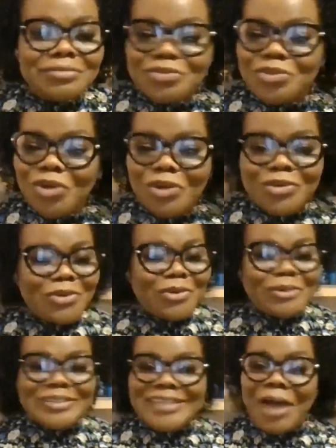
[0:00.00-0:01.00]
God
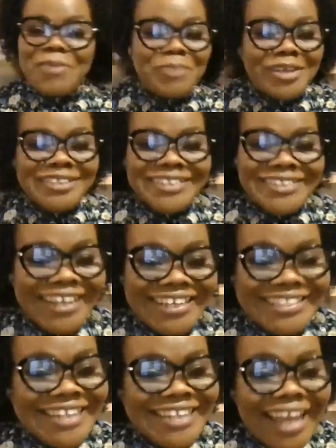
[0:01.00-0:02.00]
knows how much
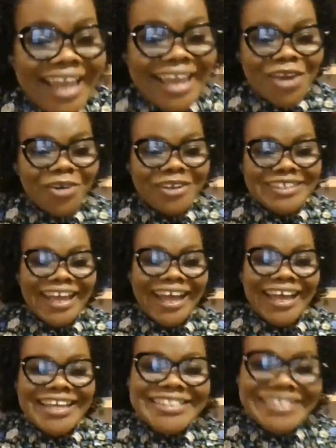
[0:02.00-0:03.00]
a day on
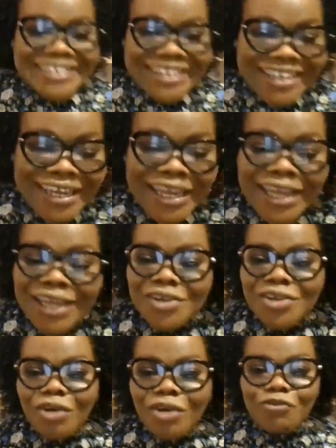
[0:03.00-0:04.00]
IT,
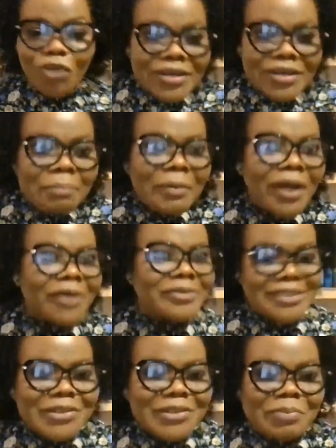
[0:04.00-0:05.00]
400 pounds,
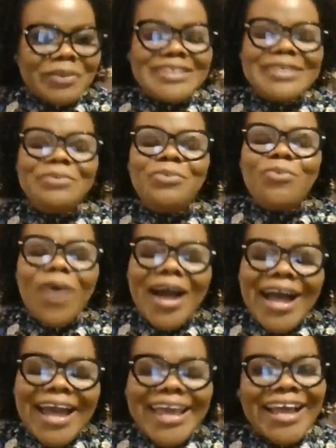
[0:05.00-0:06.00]
600 pounds. I said,
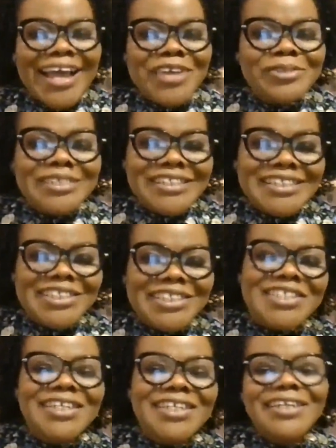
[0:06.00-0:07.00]
why are you
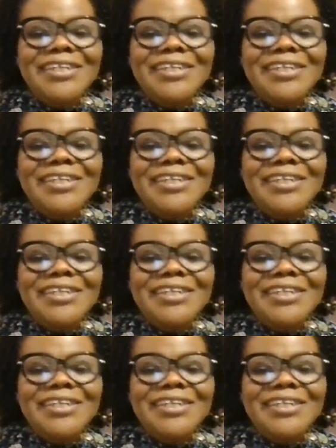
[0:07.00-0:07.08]
teaching?